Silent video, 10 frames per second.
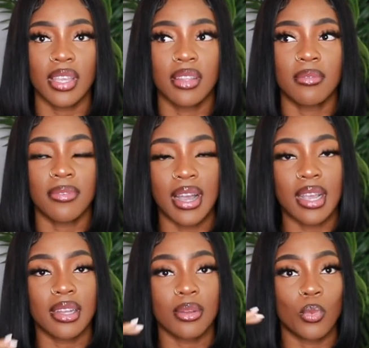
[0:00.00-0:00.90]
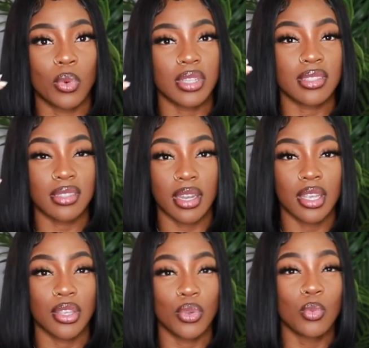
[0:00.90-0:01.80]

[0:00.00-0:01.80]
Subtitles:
and then find what setting you